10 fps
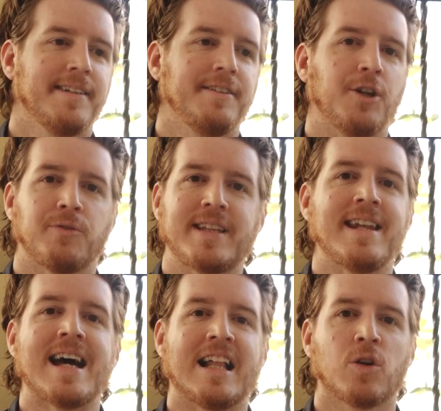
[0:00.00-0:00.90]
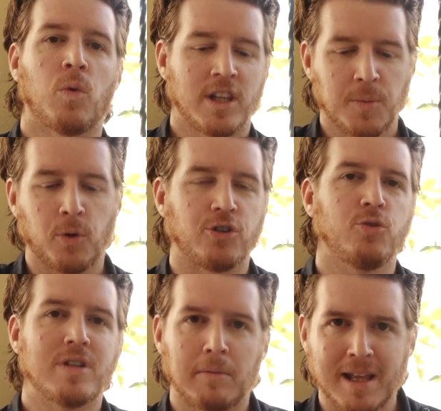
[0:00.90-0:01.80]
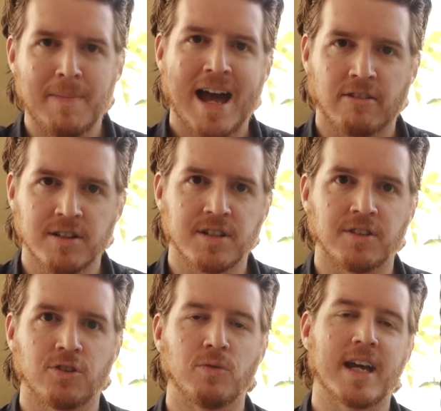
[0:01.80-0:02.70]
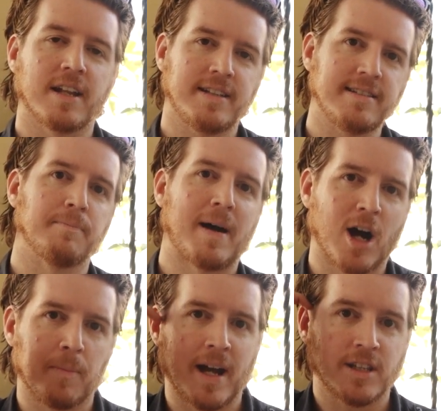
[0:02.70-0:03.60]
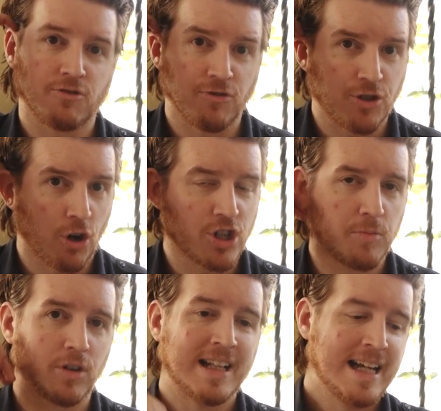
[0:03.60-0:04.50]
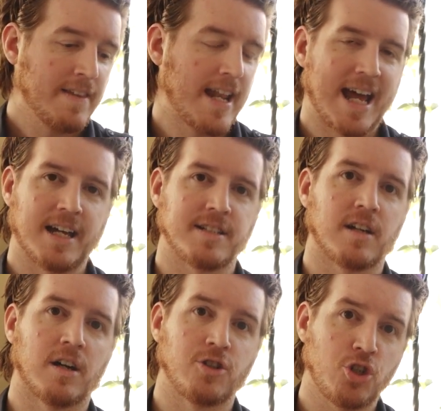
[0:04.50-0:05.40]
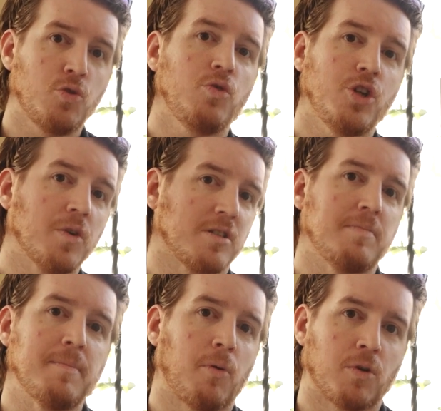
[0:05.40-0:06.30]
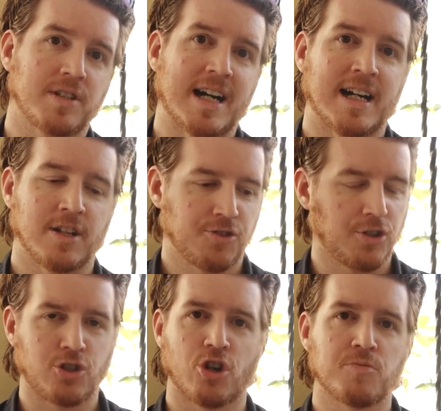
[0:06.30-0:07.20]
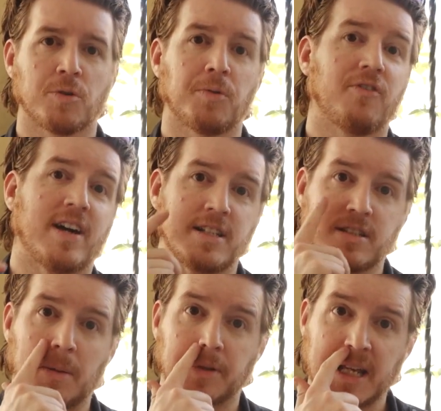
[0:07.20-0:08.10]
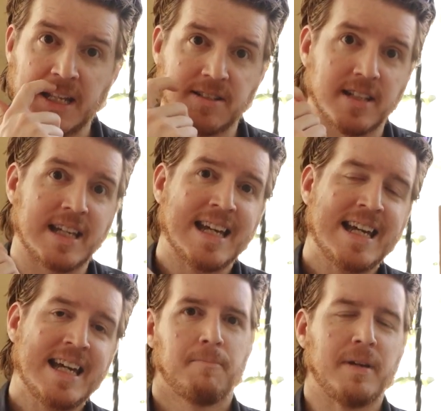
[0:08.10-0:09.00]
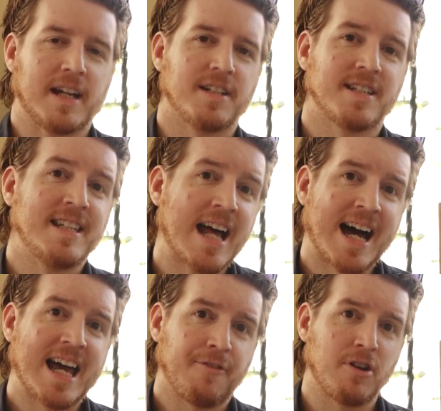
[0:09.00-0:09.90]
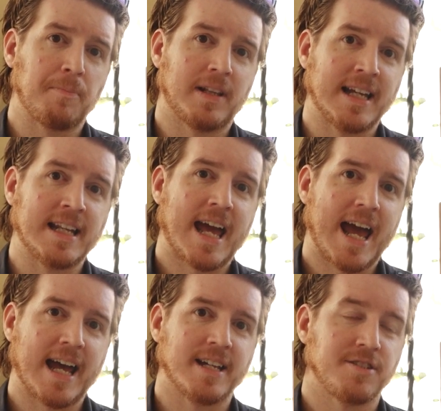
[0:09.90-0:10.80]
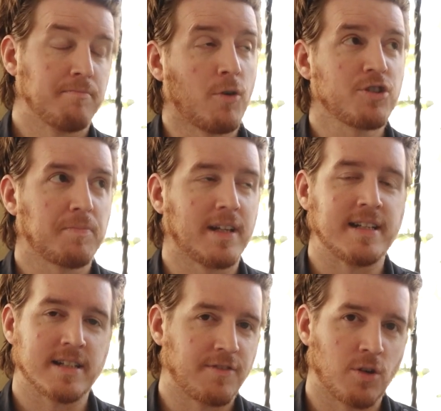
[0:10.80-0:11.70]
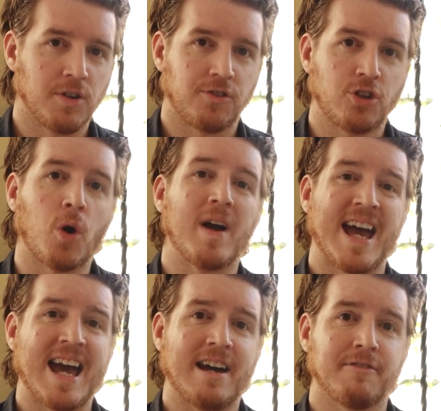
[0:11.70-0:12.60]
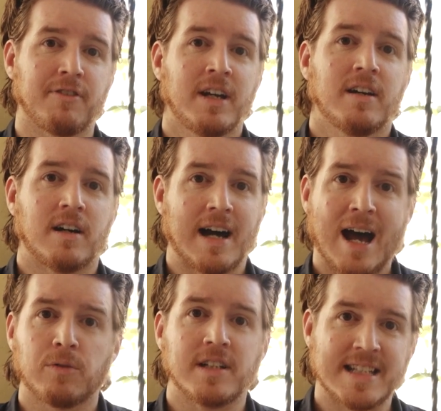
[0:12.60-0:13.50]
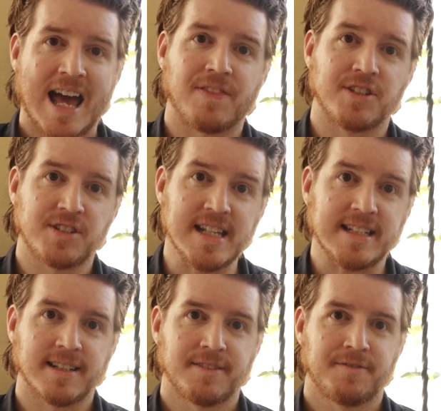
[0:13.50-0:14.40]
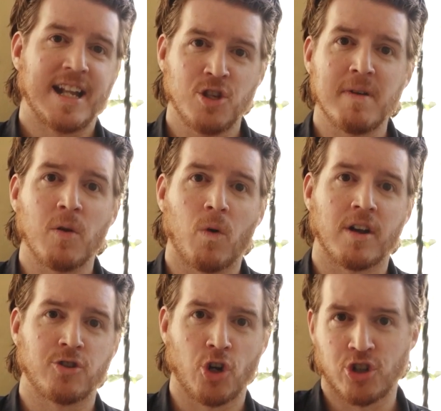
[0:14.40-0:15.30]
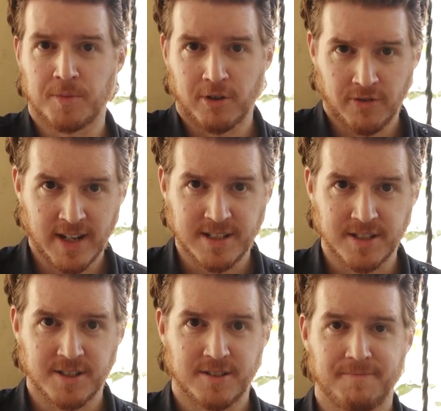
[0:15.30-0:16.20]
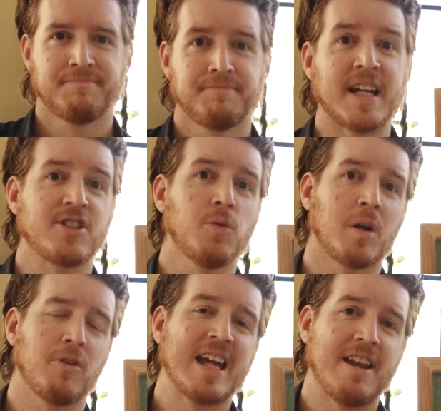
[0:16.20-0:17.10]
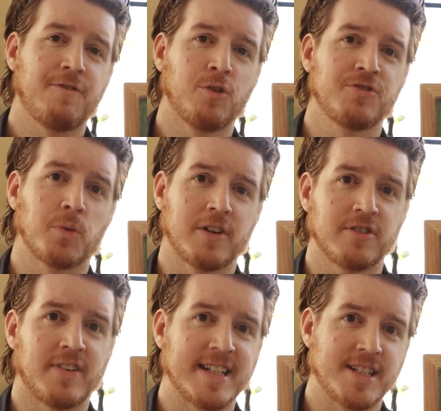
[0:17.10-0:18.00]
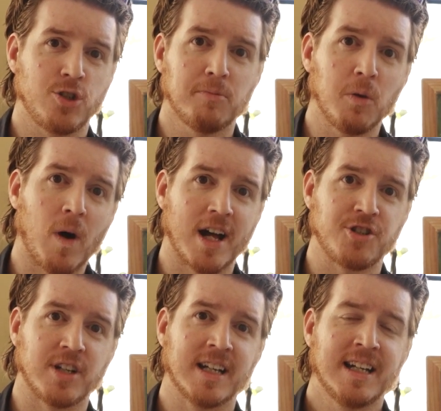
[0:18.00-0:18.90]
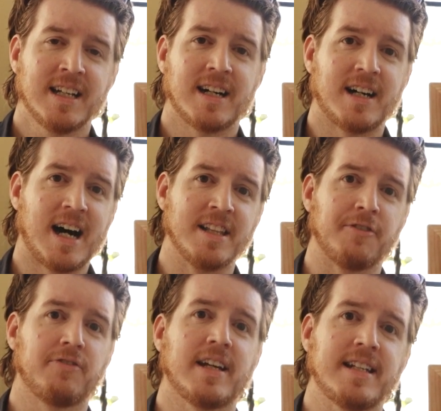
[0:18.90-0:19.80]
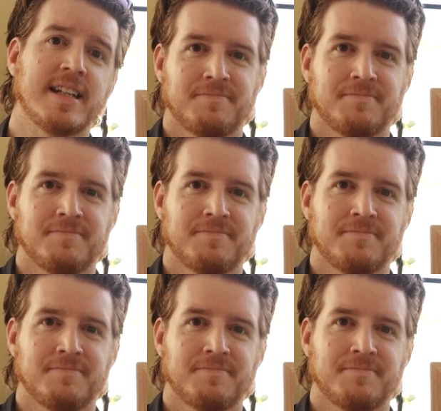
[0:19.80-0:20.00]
$10 one that you put 2 AA batteries into. Get a decent power bank that's rechargeable, that has 2 USB ports on it so you can charge multiple devices simultaneously, because not every plane has, most planes I've noticed, don't have outlets at the seat, and you may want to charge up your devices. Next, you want to bring headphones for whatever devices you'll be watching on the flight.